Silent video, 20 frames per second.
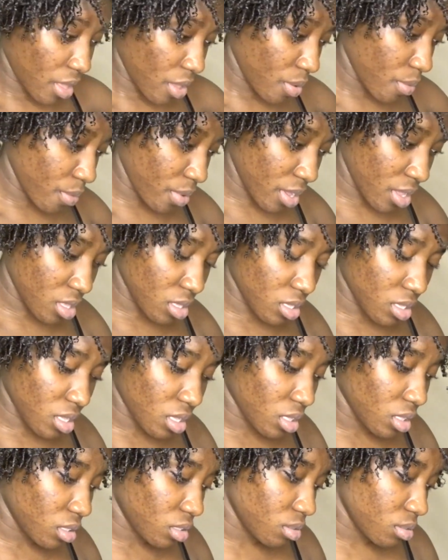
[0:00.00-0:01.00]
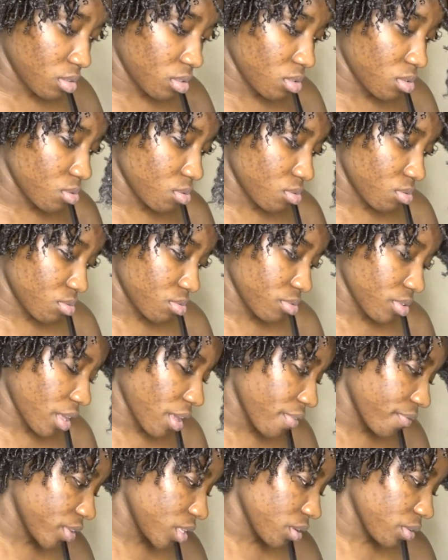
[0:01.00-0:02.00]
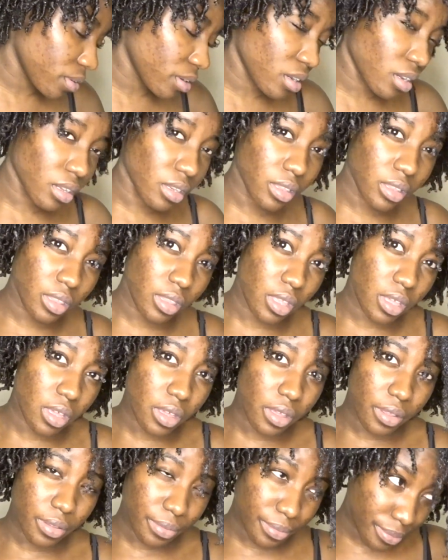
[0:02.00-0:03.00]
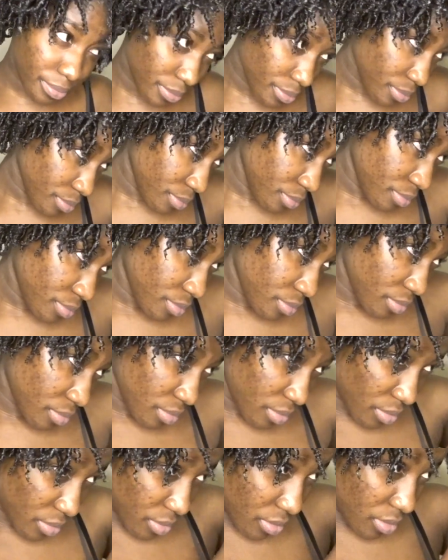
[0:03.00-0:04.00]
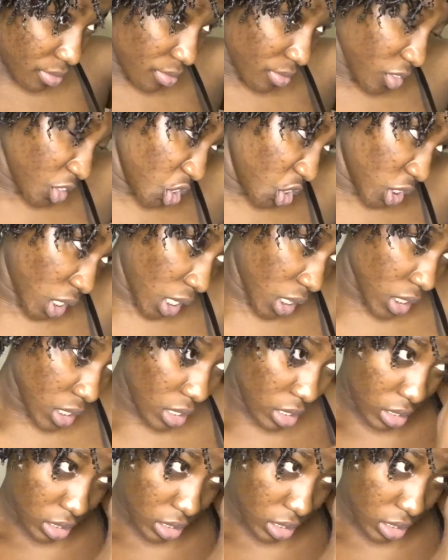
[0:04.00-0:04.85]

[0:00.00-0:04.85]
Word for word: I went a little too heavy on the gel.